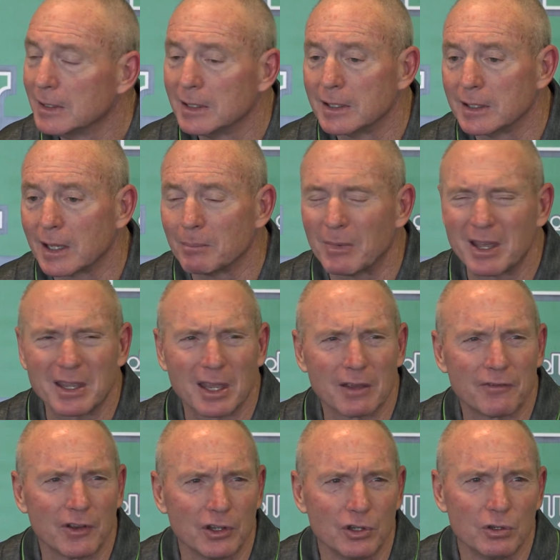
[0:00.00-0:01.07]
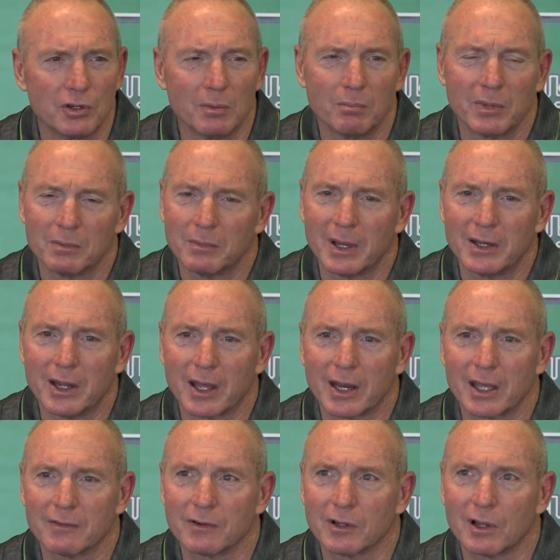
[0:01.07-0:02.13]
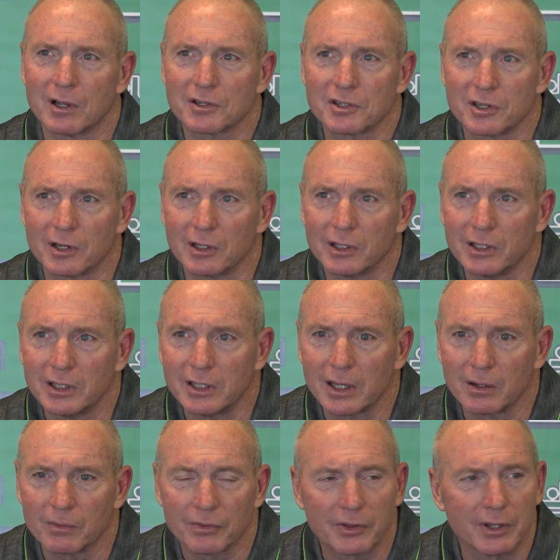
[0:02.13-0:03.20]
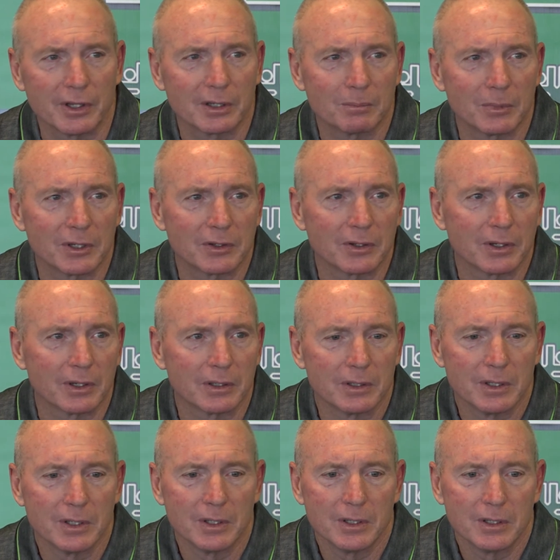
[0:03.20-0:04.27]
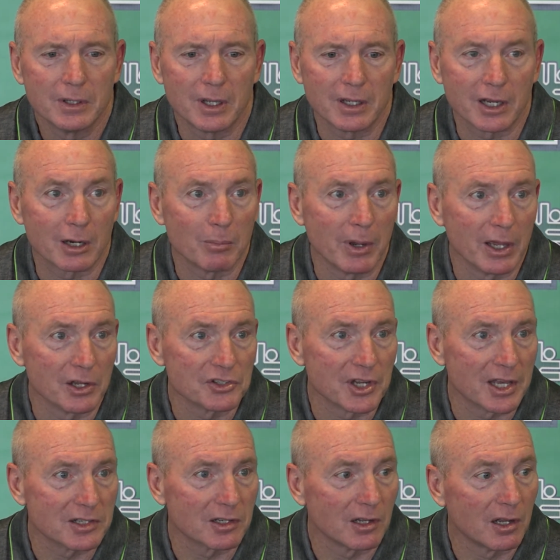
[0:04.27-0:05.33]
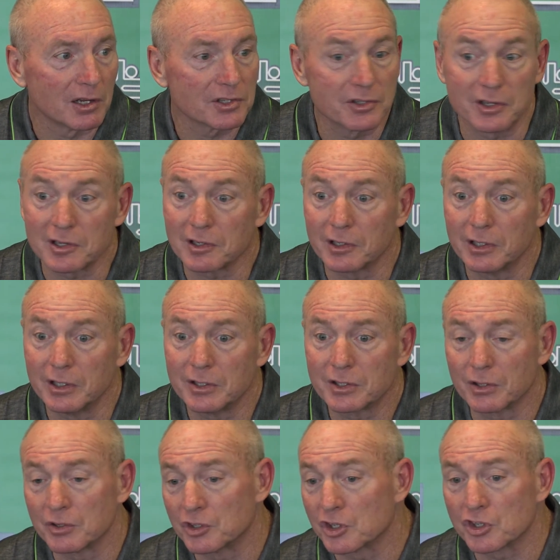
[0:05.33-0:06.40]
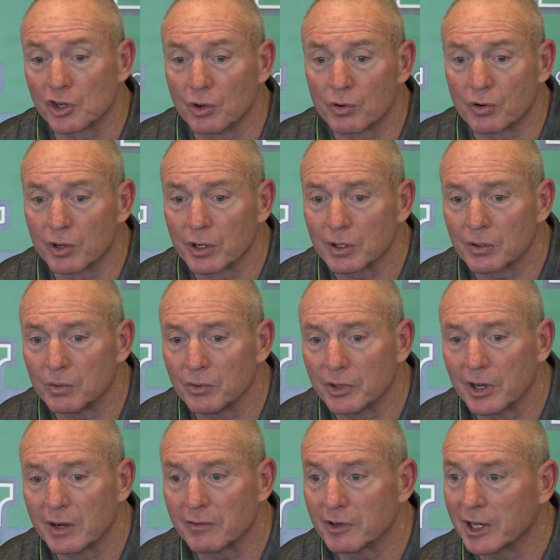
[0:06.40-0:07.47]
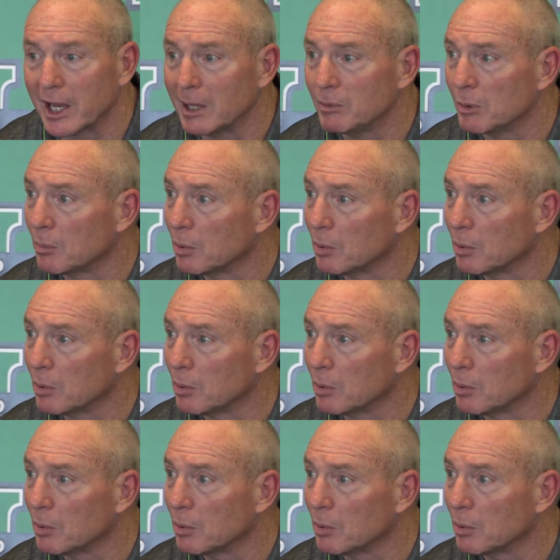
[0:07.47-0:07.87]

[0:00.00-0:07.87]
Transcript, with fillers: and I think FAU may not have a loss in the league. I don't think, but uh, I think everybody else has a loss in this league. So it's just so critical that every game you